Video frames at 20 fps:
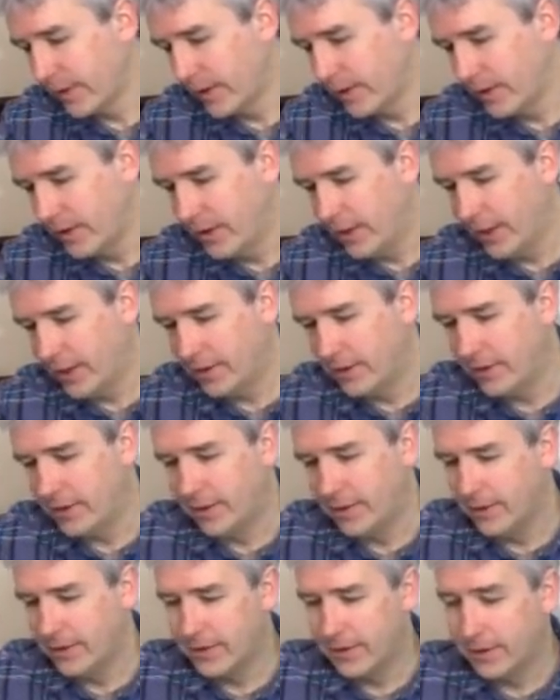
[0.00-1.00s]
then
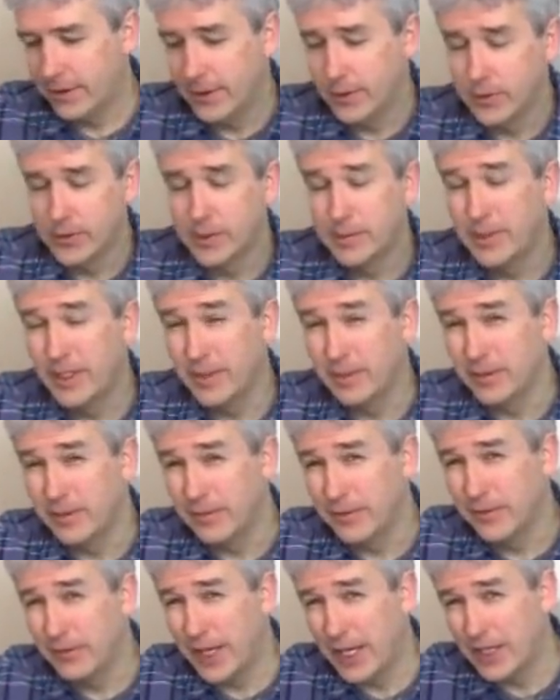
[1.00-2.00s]
it will speed up even
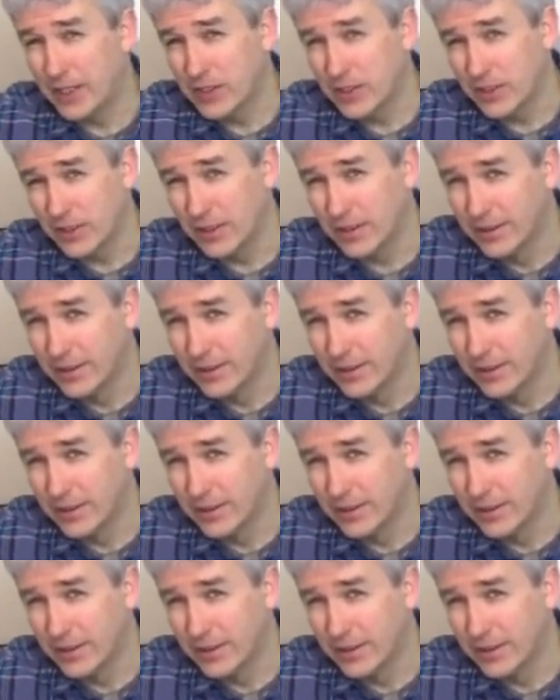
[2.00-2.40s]
faster.